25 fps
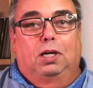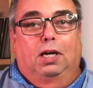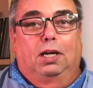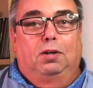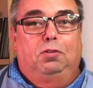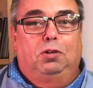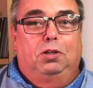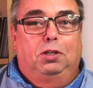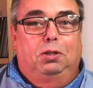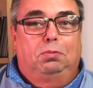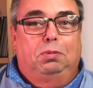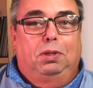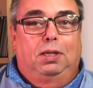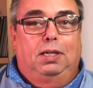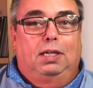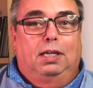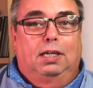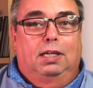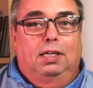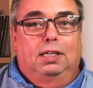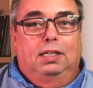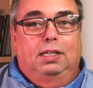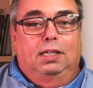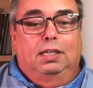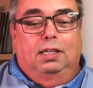will make a
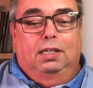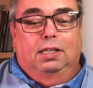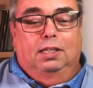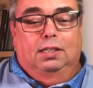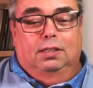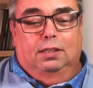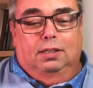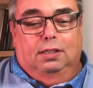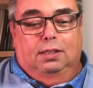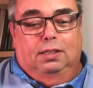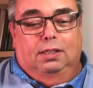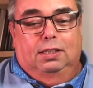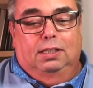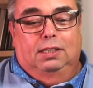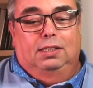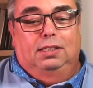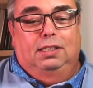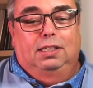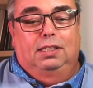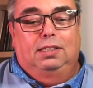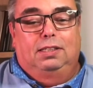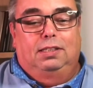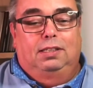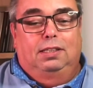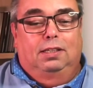little uh,
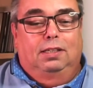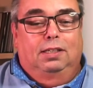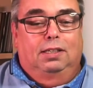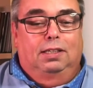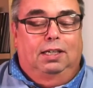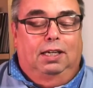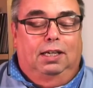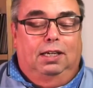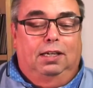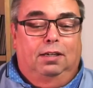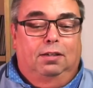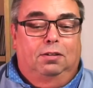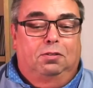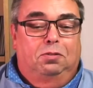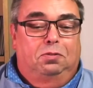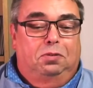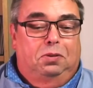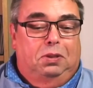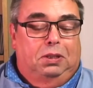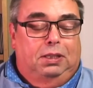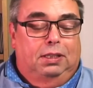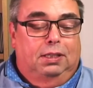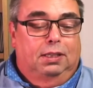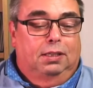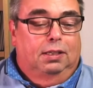test uh, later
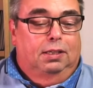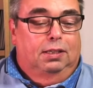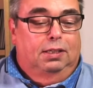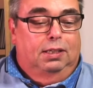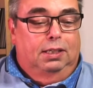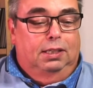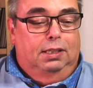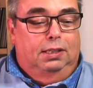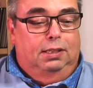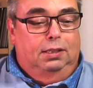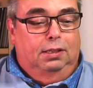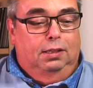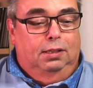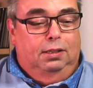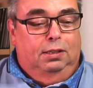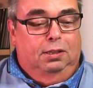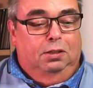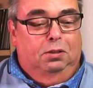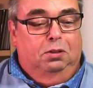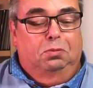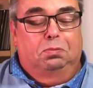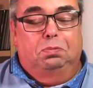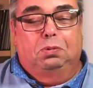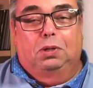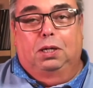with this
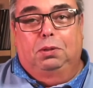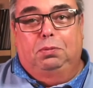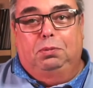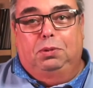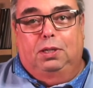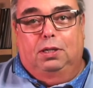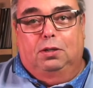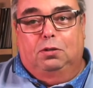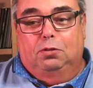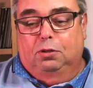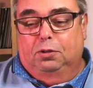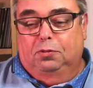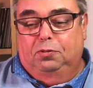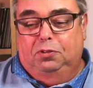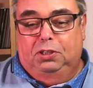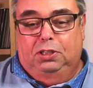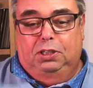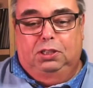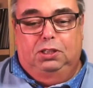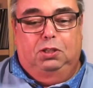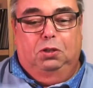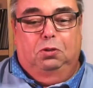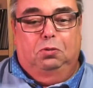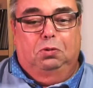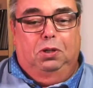Buy Me a Coffee
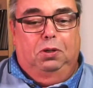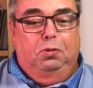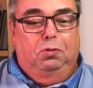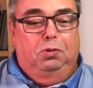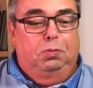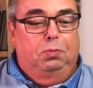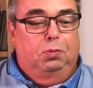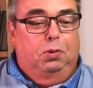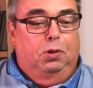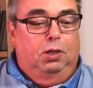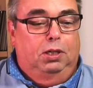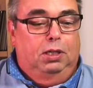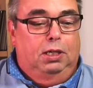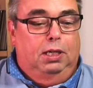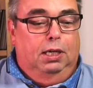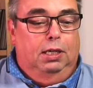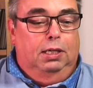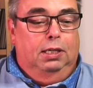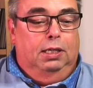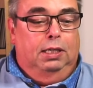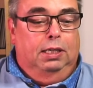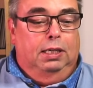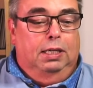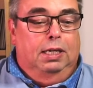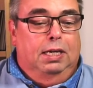so everybody
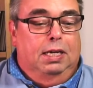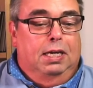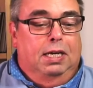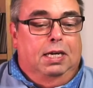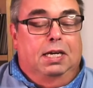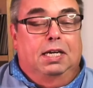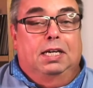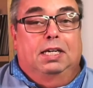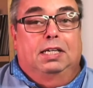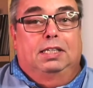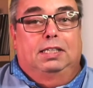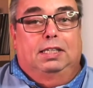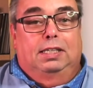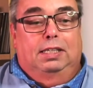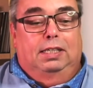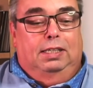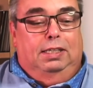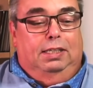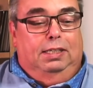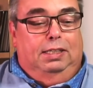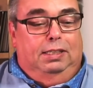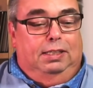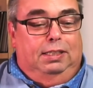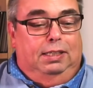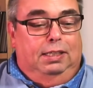can
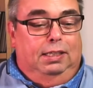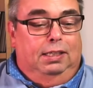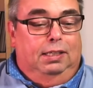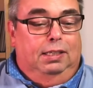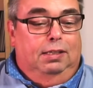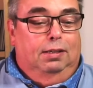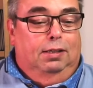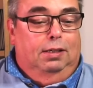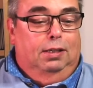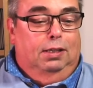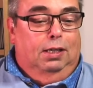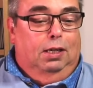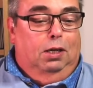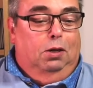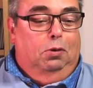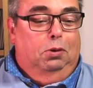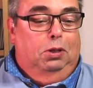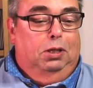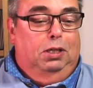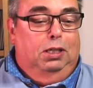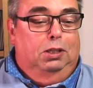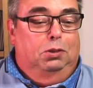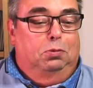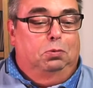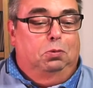Øh, see øh, how it
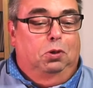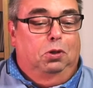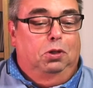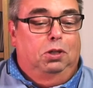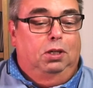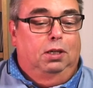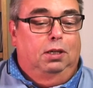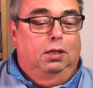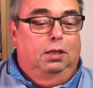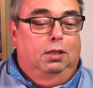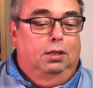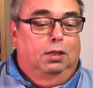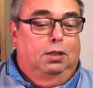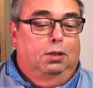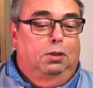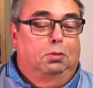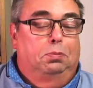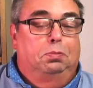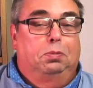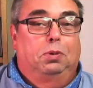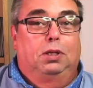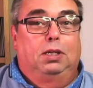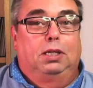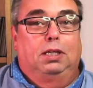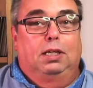is working, øh,
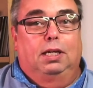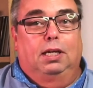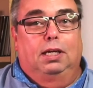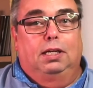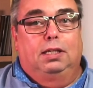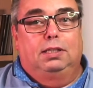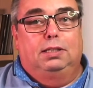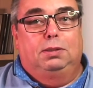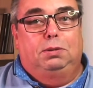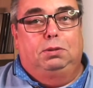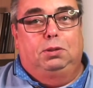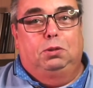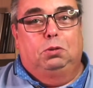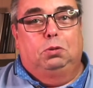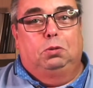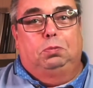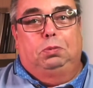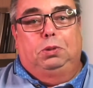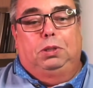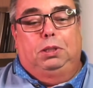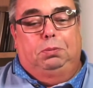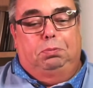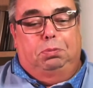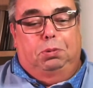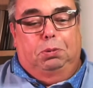but it has to
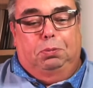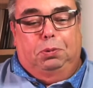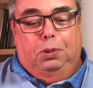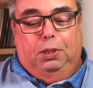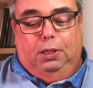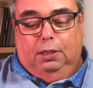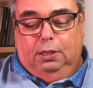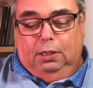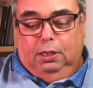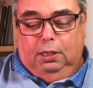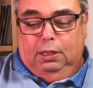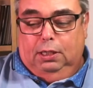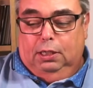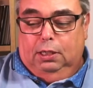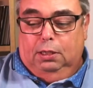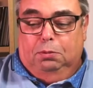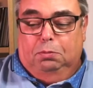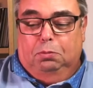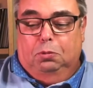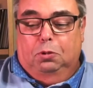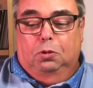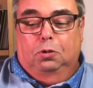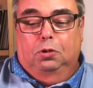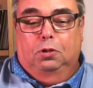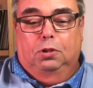be prepared a little
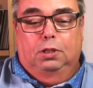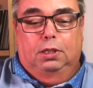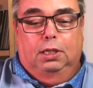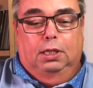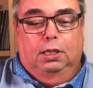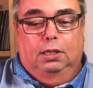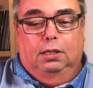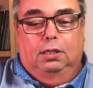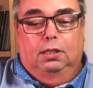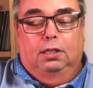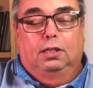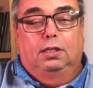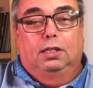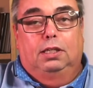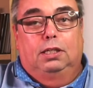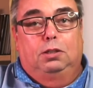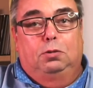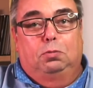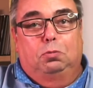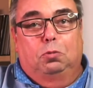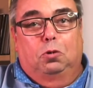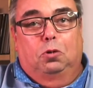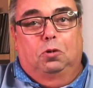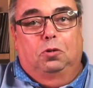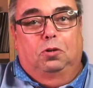more than uh, this
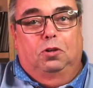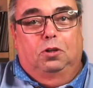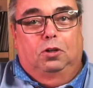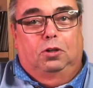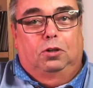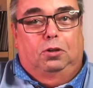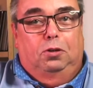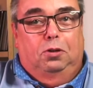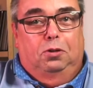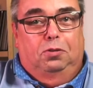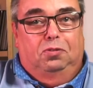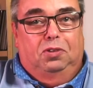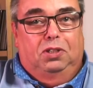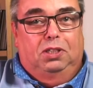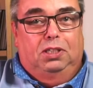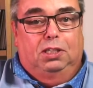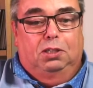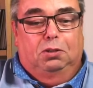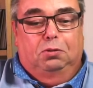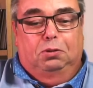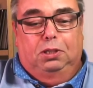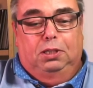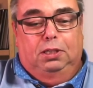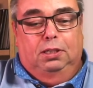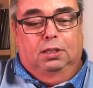small uh,
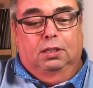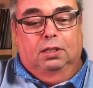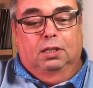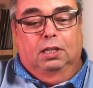video here.